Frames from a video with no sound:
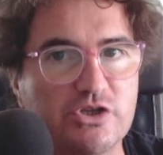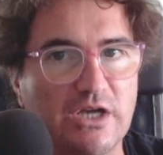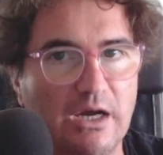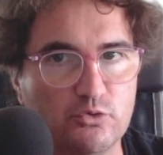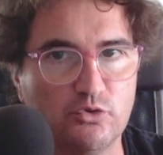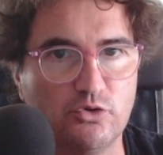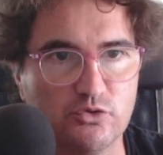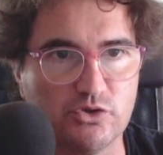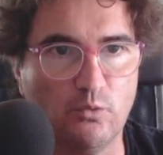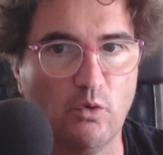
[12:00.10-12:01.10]
how to
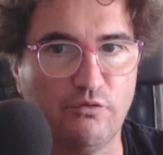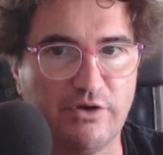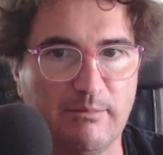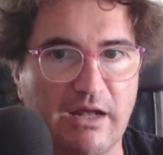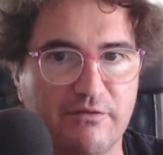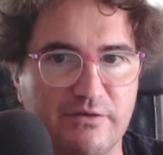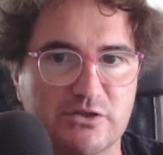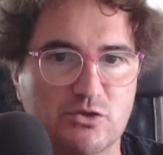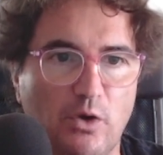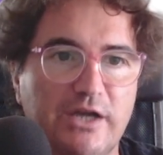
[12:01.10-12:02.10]
use Wolfram Alpha,
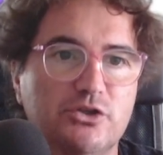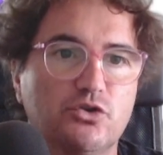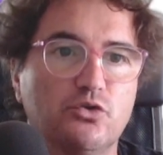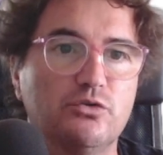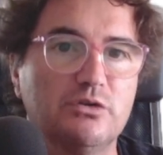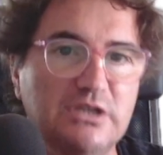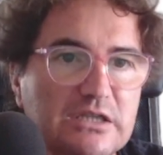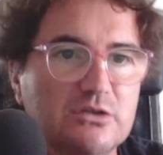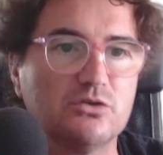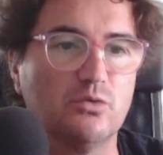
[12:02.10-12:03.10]
so I don't
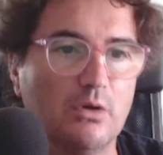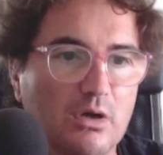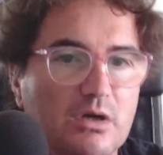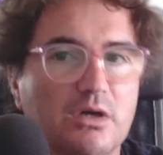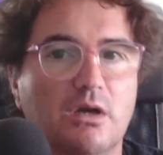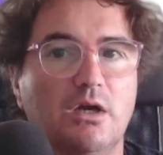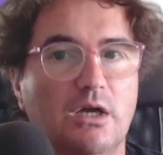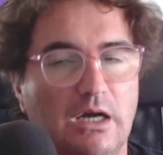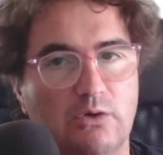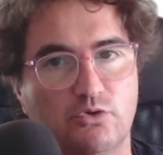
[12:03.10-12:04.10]
need to learn
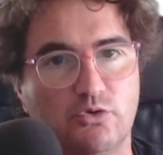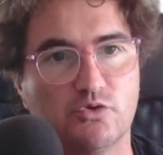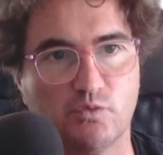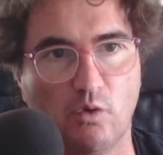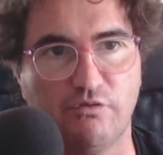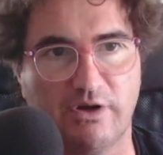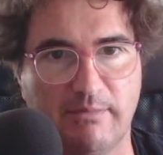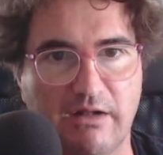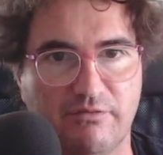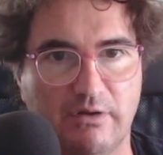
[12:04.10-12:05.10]
how to use
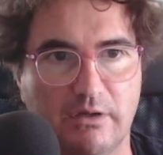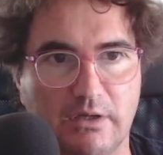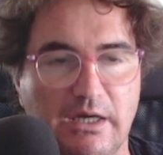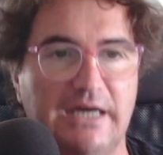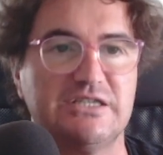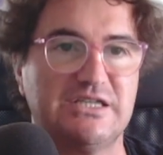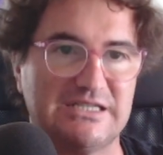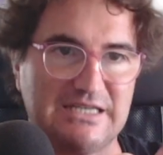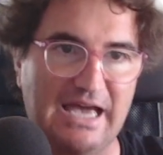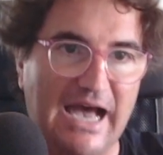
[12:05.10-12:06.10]
Wolfram Alpha. I
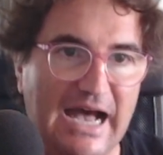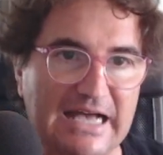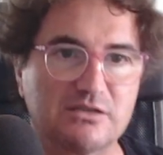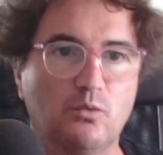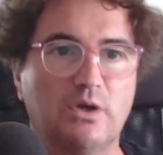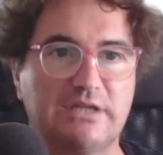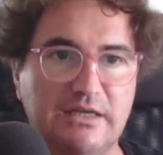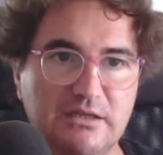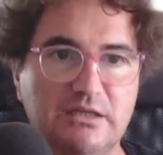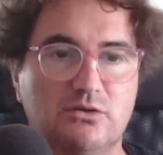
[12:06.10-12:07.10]
just ask what
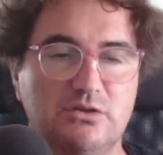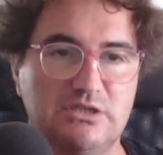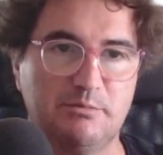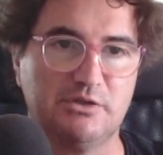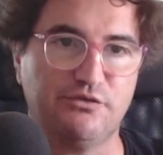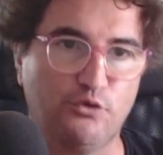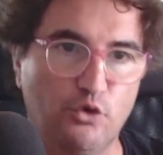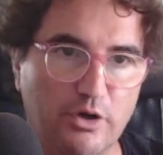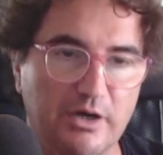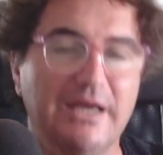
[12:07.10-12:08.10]
I need
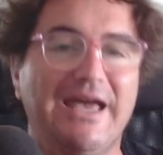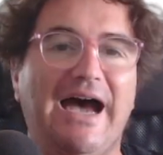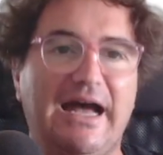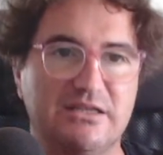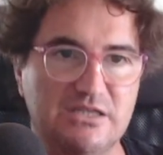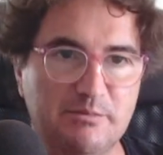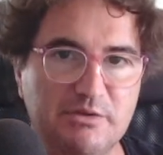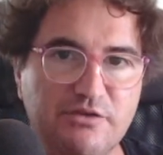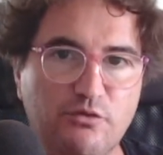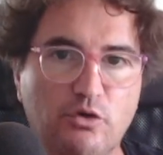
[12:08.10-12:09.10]
GPT-4, and
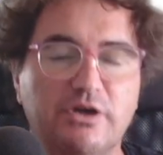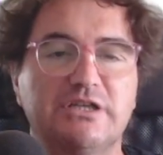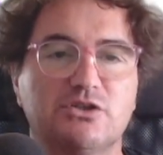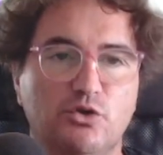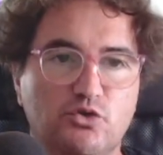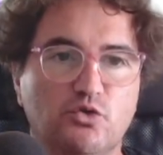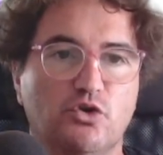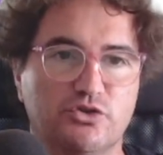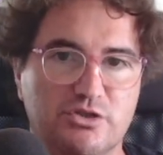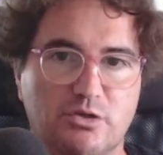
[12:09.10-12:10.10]
GPT-4 is going to
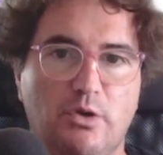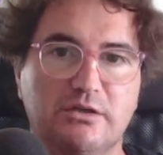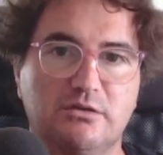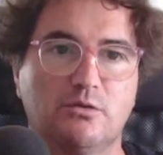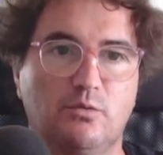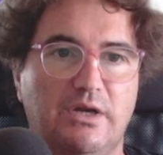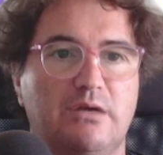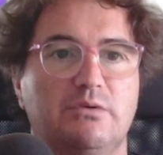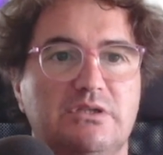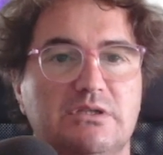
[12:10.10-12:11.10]
construct the
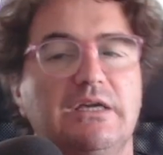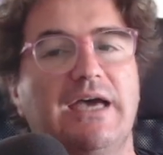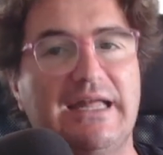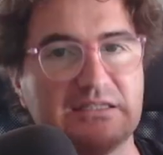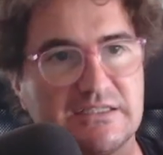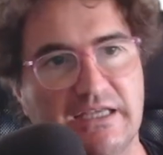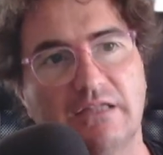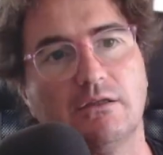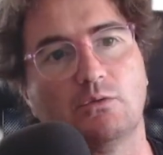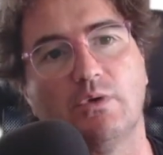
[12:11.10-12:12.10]
queries and
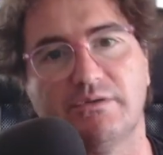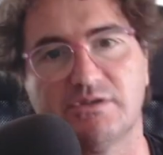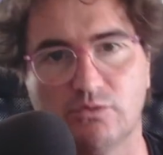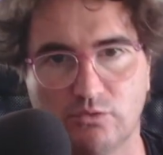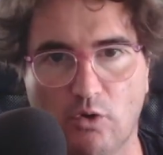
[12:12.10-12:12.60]
send the queries to